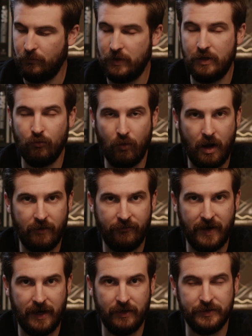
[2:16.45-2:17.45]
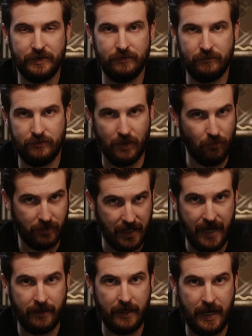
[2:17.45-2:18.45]
the RAW files don't
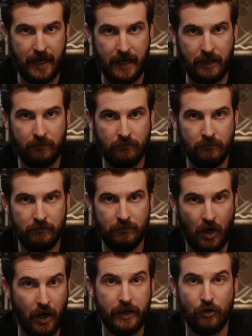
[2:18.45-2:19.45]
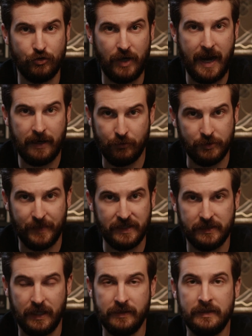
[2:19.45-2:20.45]
get a audio track, which
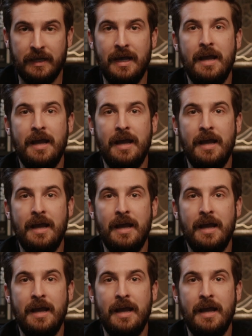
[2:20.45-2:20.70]
makes sense,